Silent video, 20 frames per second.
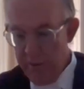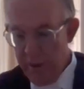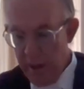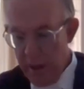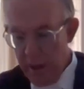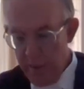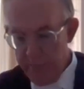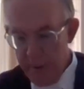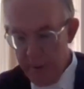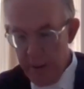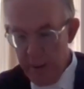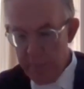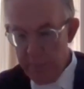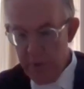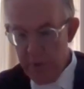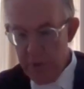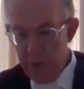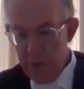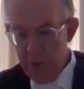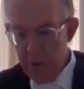our
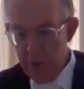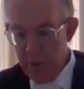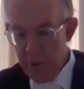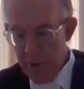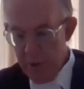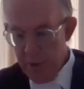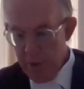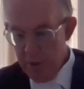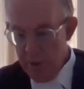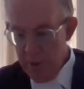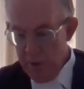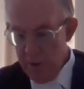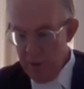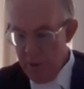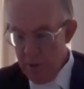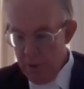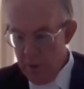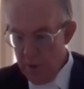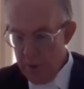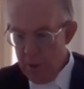papers.
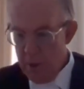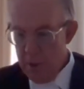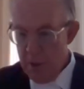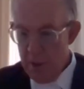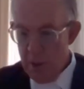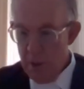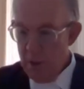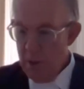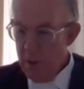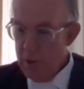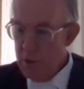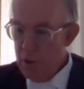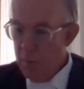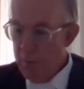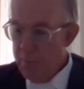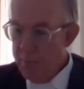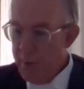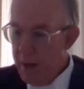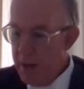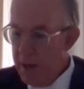It's
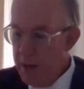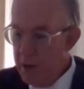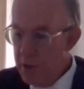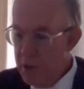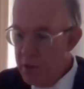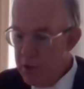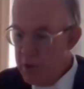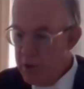on page